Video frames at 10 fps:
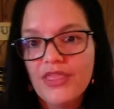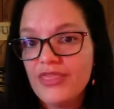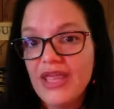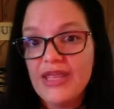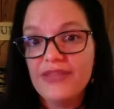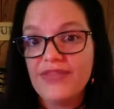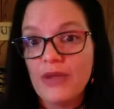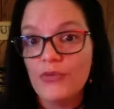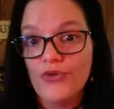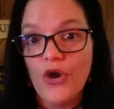they
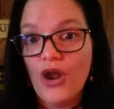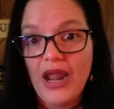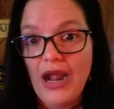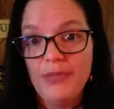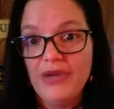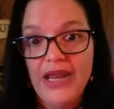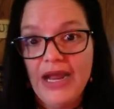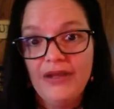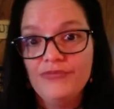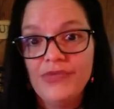were not happy to
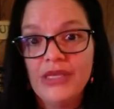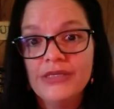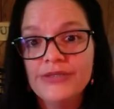have me.